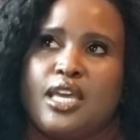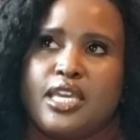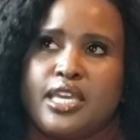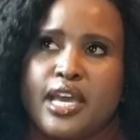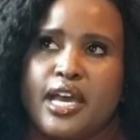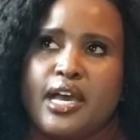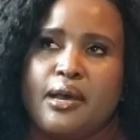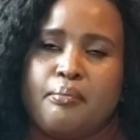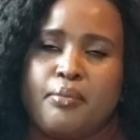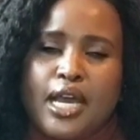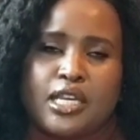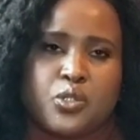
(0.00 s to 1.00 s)
here
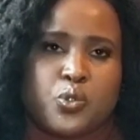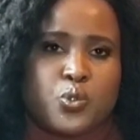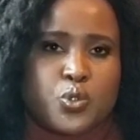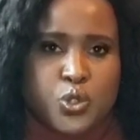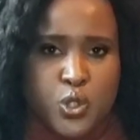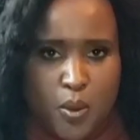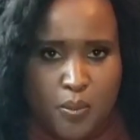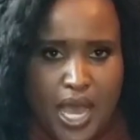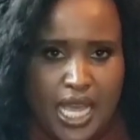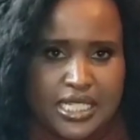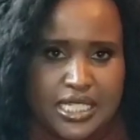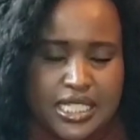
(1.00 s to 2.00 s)
I'm back to job
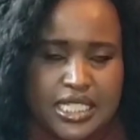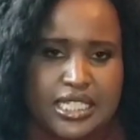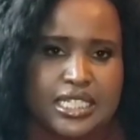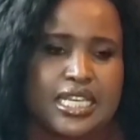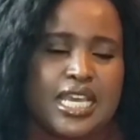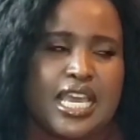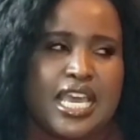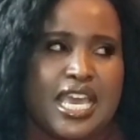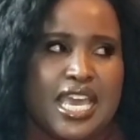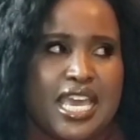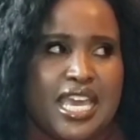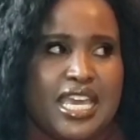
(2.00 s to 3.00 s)
hunting,
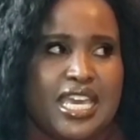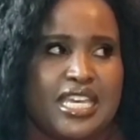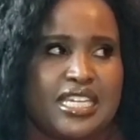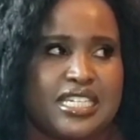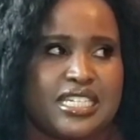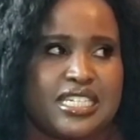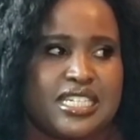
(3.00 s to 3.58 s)
and